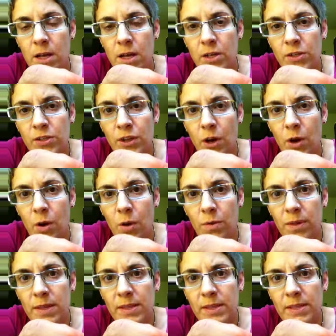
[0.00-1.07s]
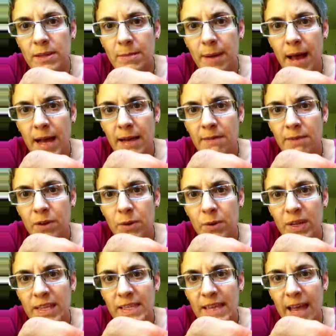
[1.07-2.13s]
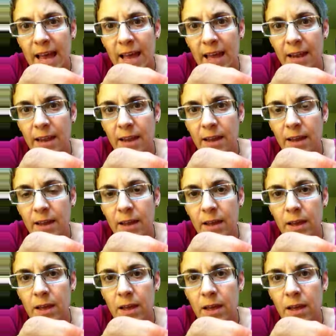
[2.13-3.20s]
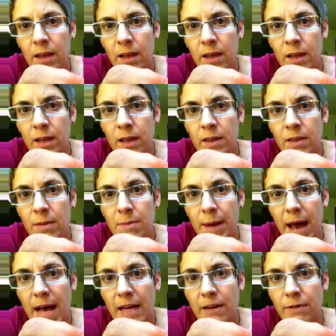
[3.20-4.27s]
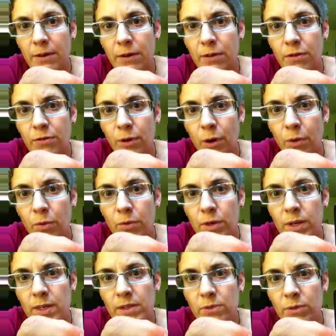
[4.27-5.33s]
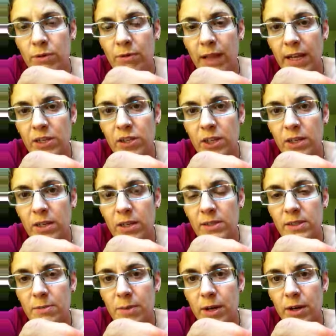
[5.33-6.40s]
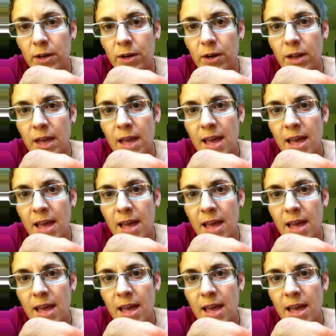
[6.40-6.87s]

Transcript: So this is the back of the Queen's head. The back of her throne is the reflection, is the mirror.